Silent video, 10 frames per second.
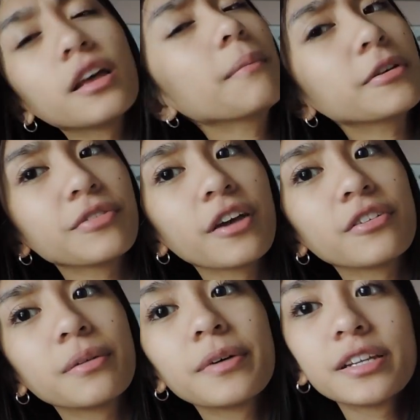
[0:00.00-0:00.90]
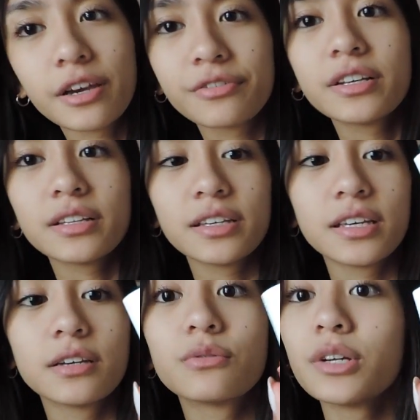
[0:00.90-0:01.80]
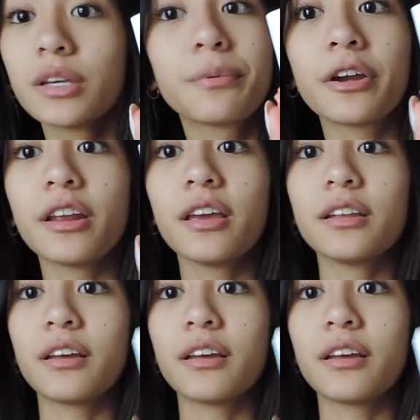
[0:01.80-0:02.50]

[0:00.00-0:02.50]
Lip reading: Not my favorite, but definitely really pretty